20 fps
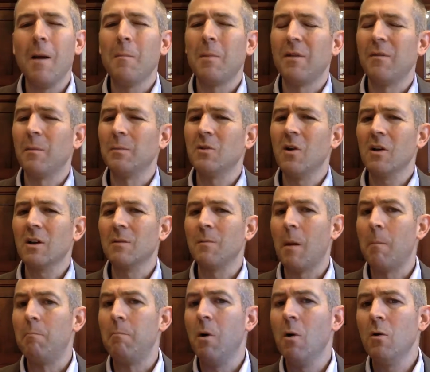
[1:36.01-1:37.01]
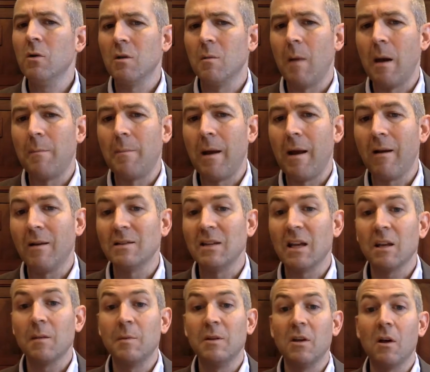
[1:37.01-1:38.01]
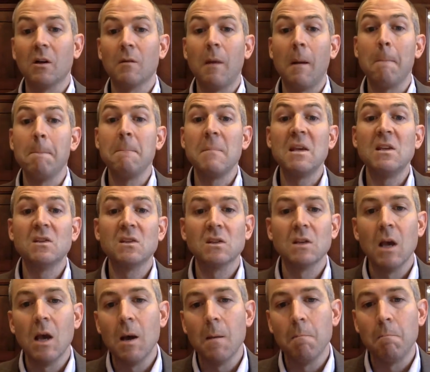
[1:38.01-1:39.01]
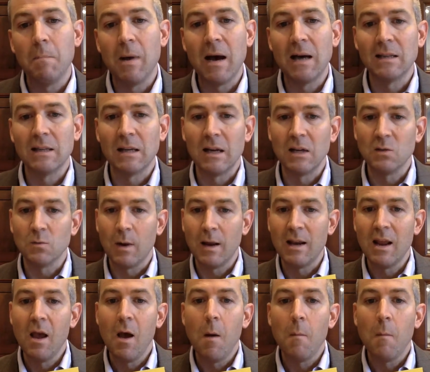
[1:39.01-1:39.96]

But if I'm talking about both of my parents, I could be talking about mis padres, right?